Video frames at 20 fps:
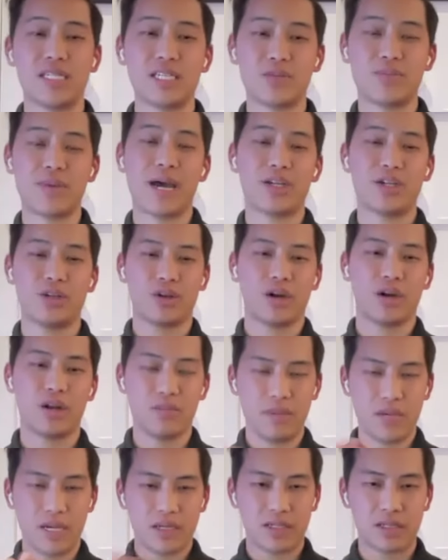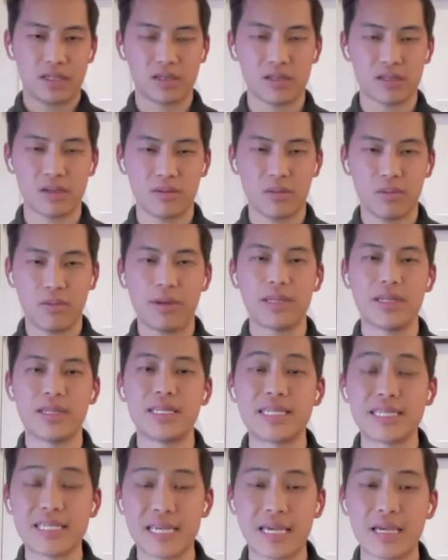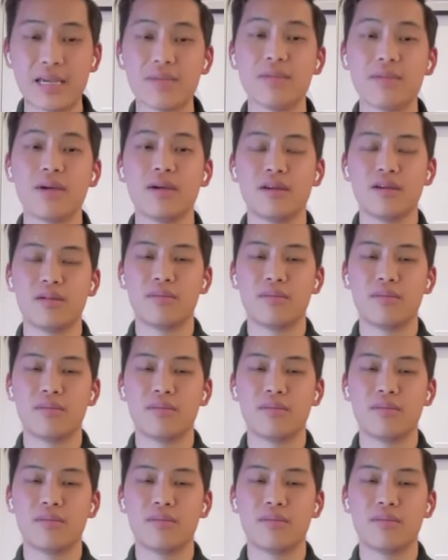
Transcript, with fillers: and dispatchers kind of basically one and the same,